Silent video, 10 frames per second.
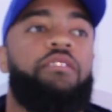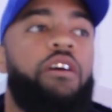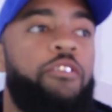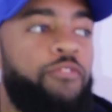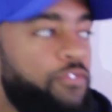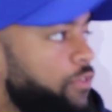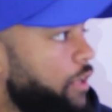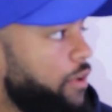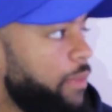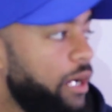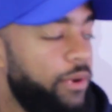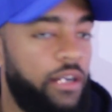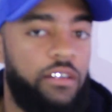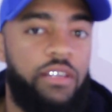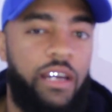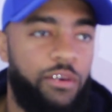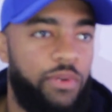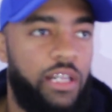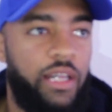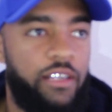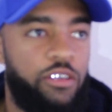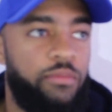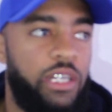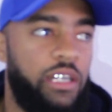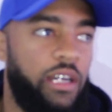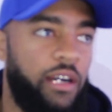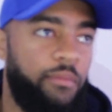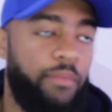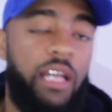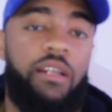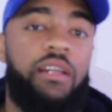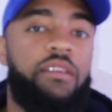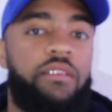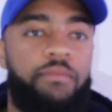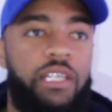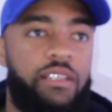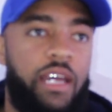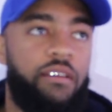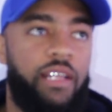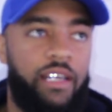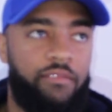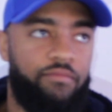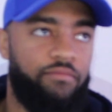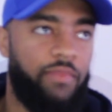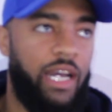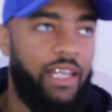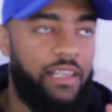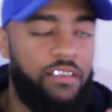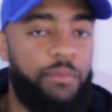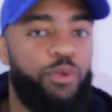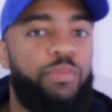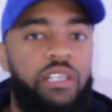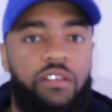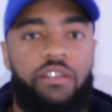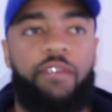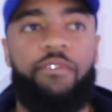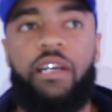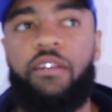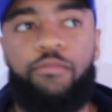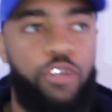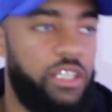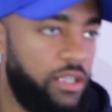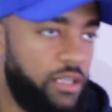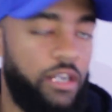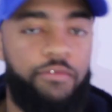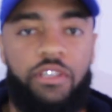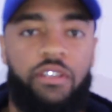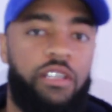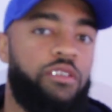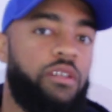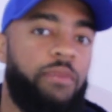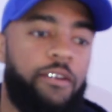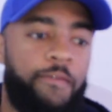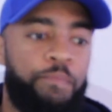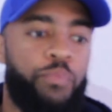So for my records, I don't really like too many melodies because I like simple beats because I feel like the voice itself is an instrument.